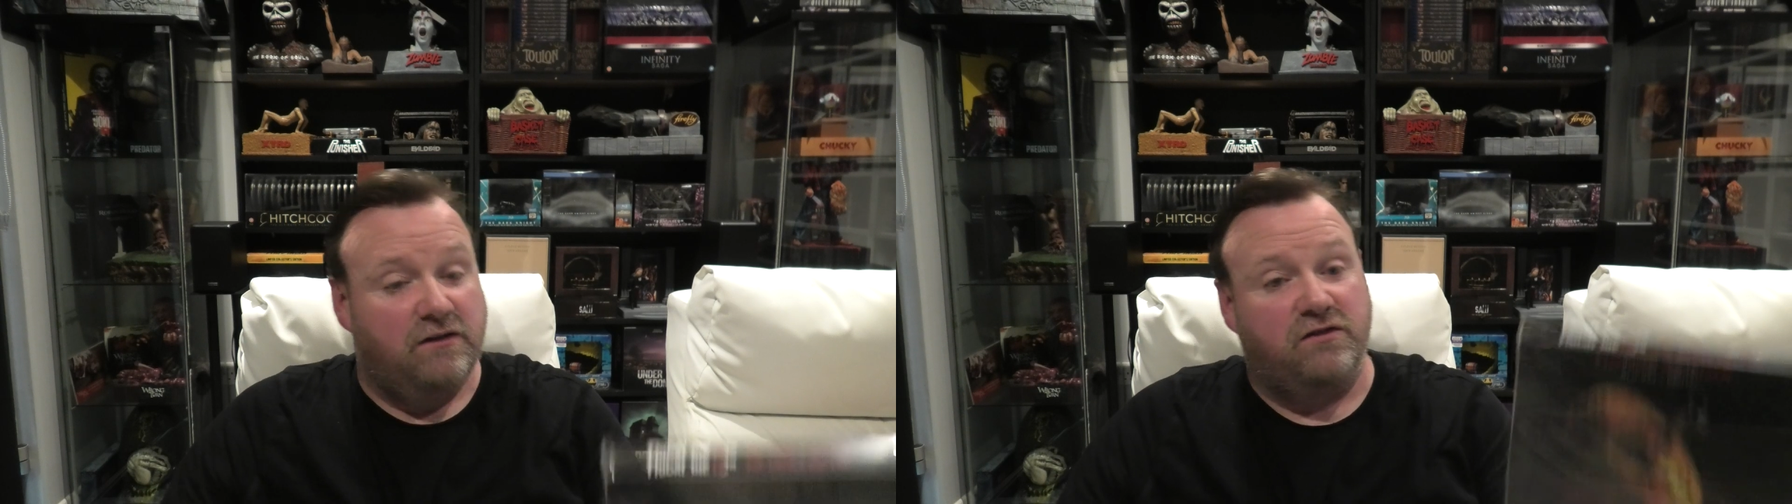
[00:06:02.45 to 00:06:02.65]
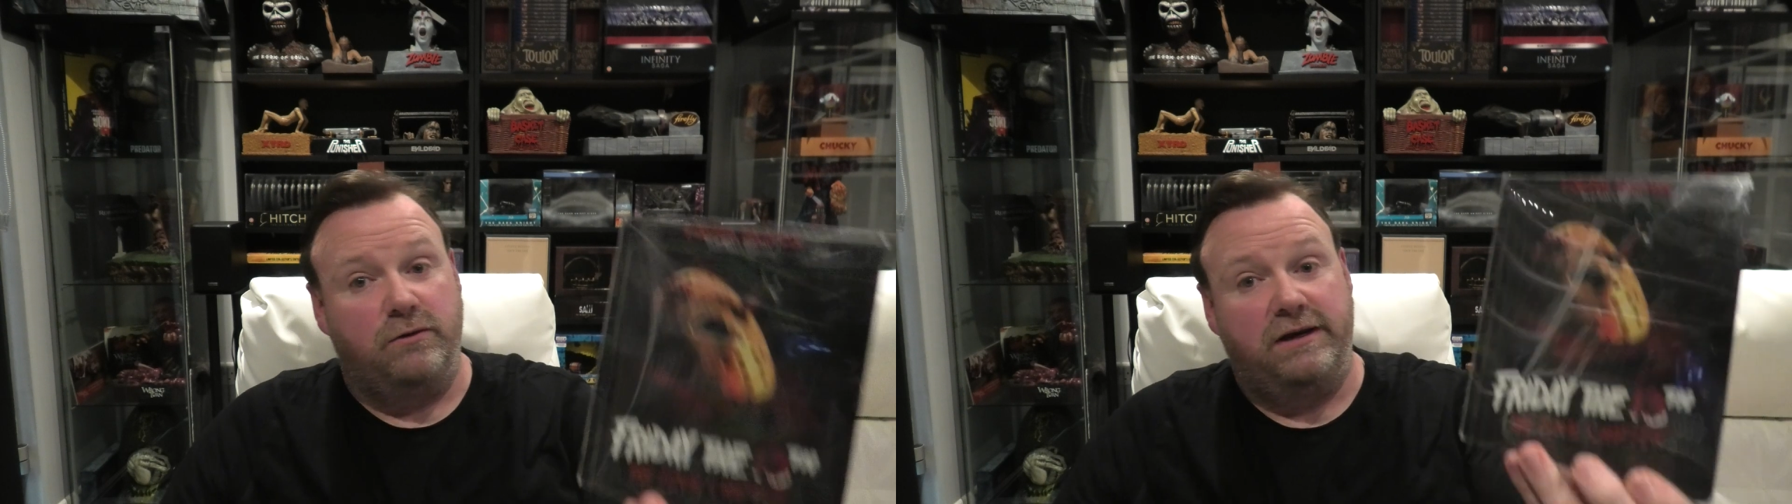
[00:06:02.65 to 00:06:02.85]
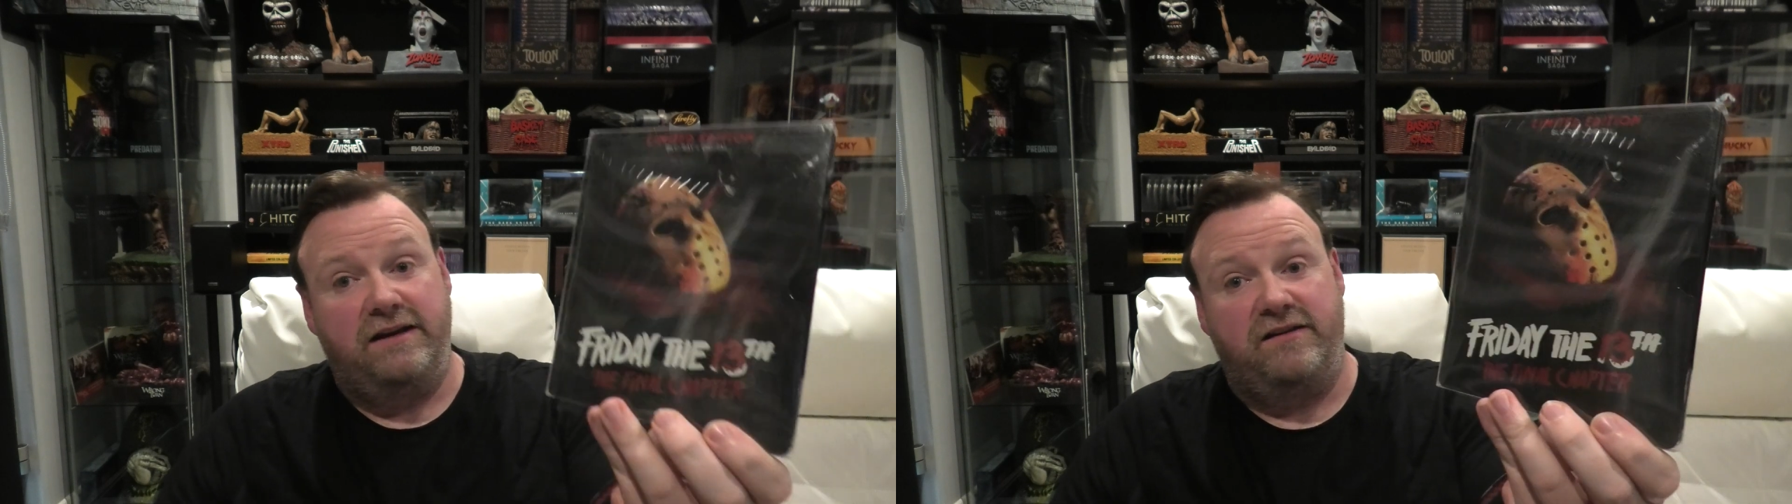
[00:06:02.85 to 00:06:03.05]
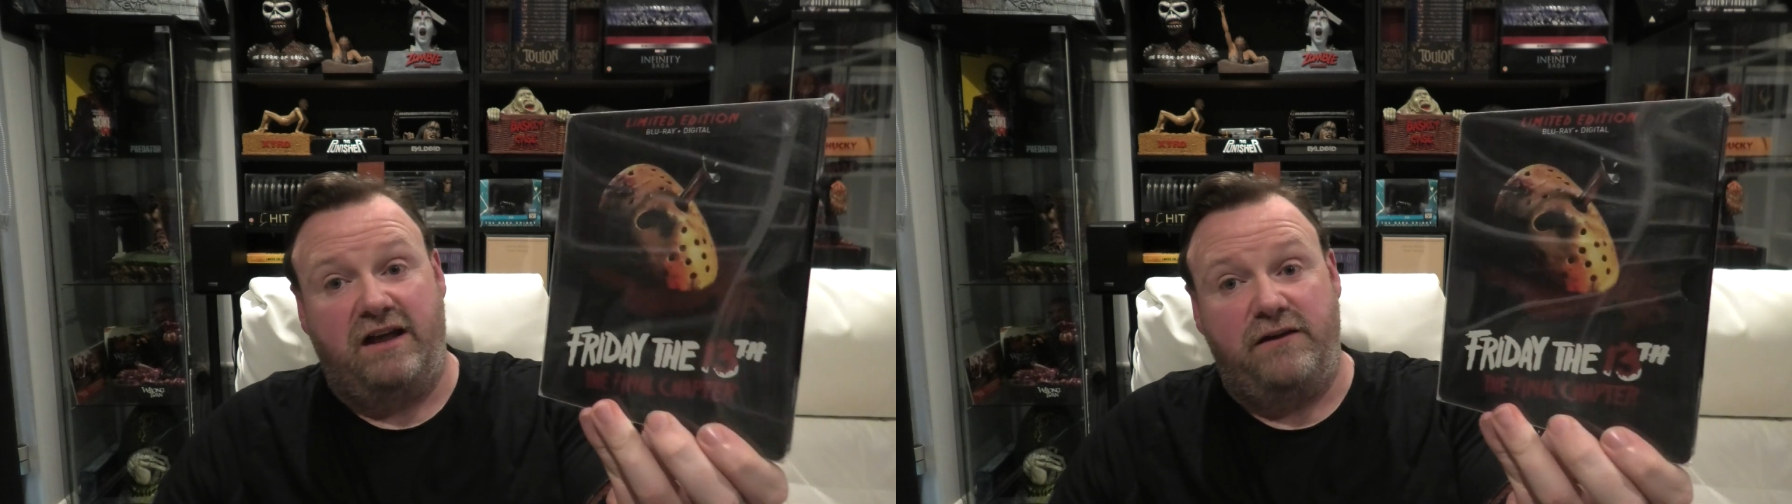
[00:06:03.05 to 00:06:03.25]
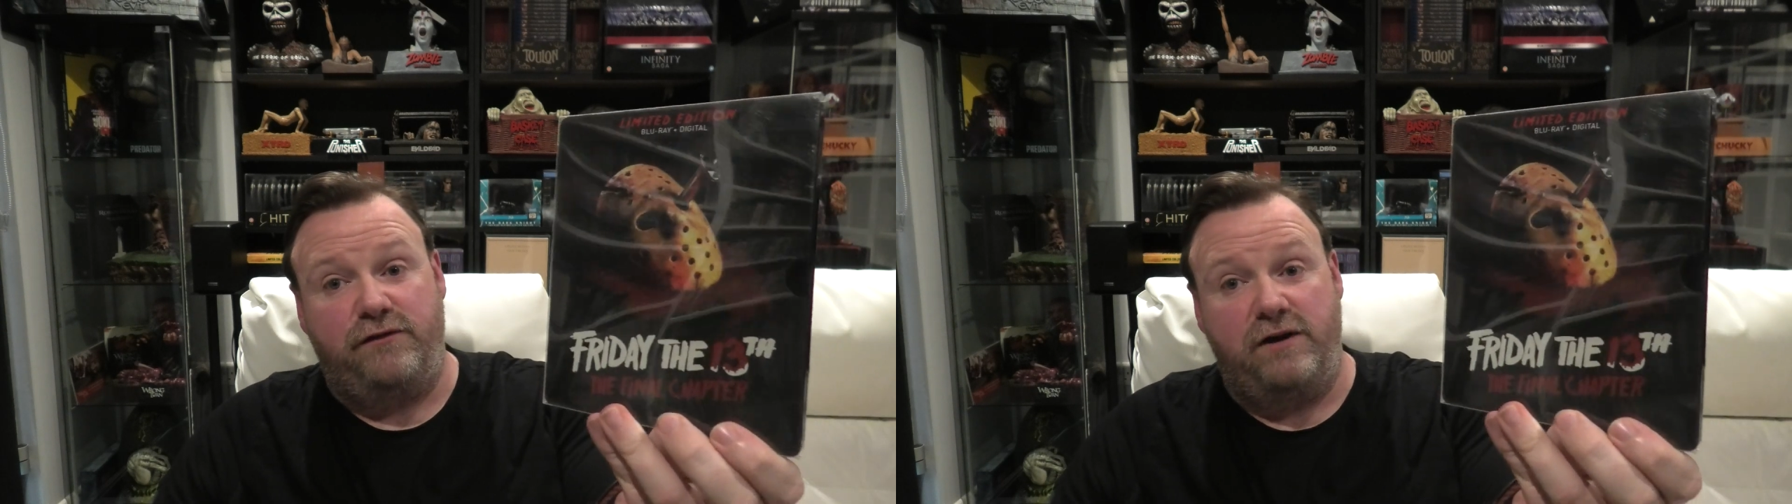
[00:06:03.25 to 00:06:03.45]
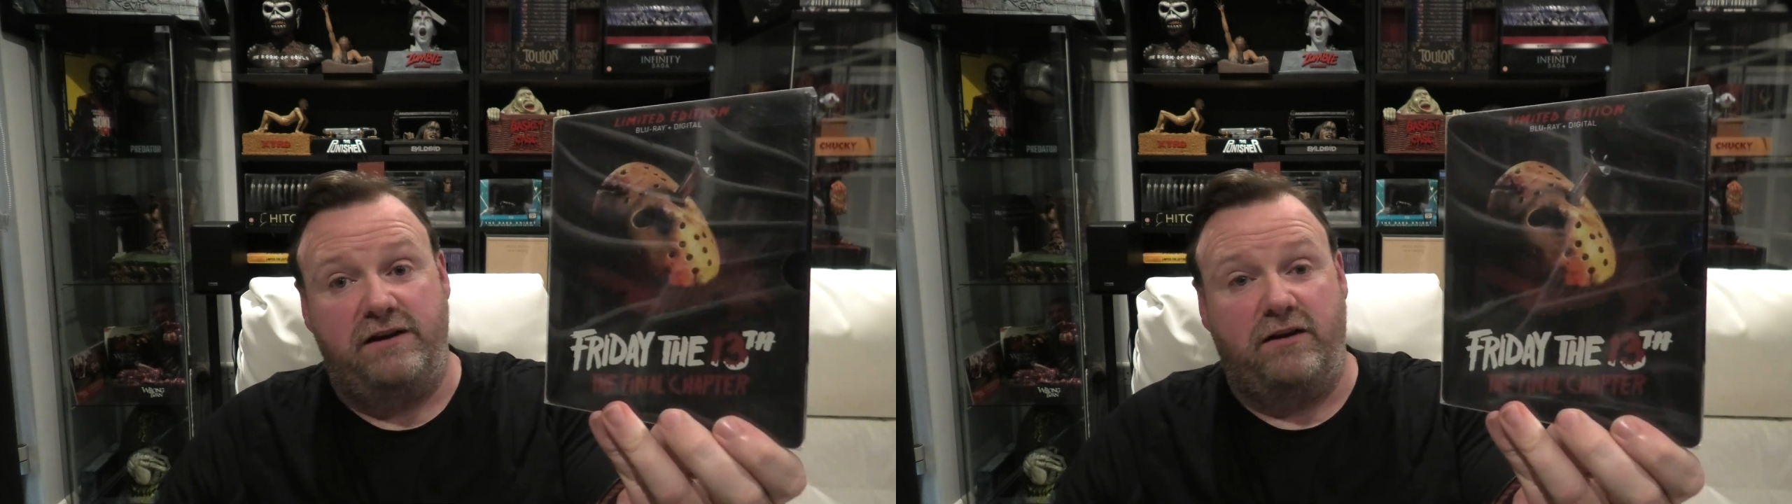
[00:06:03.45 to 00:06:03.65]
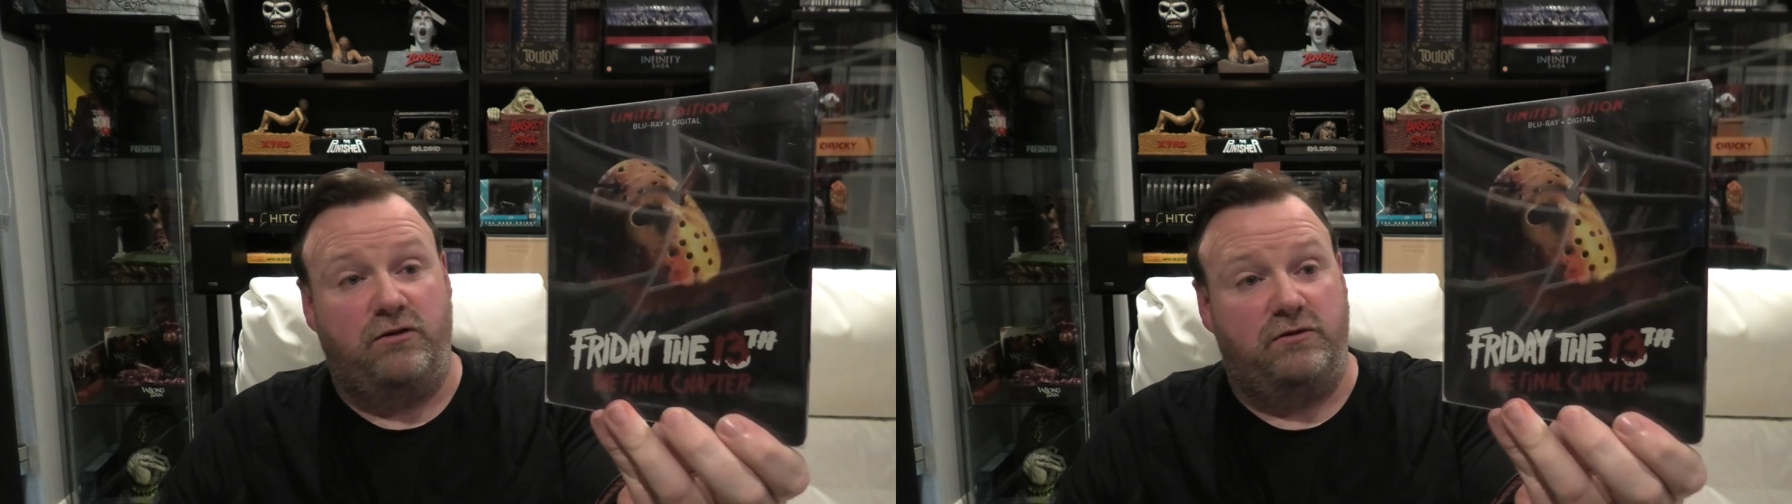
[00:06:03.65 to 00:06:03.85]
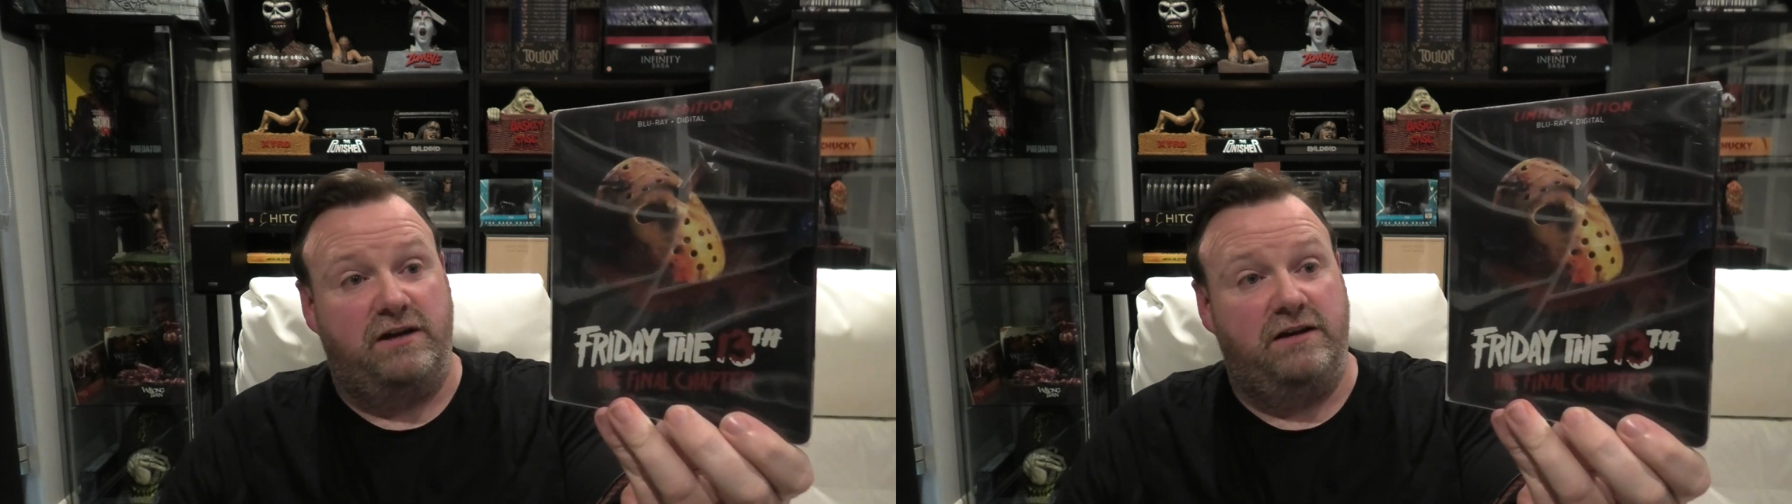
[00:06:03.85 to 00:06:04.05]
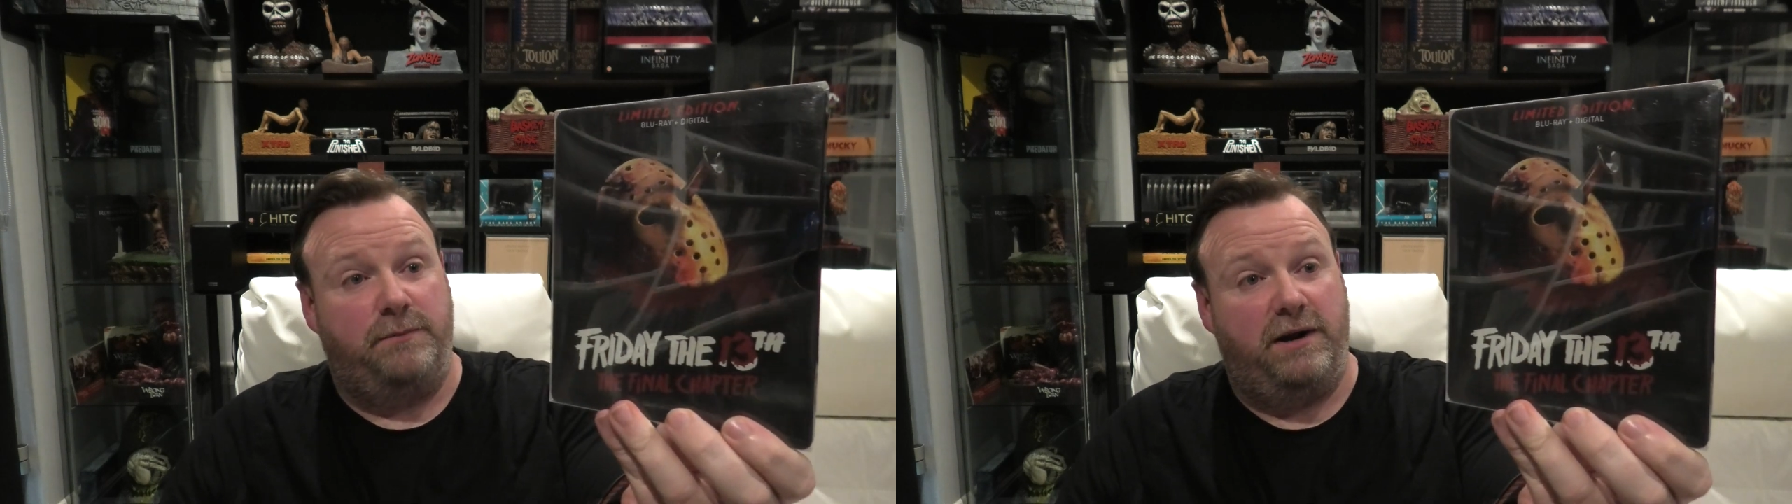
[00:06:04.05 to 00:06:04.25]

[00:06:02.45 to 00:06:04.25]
So it is Friday the 13th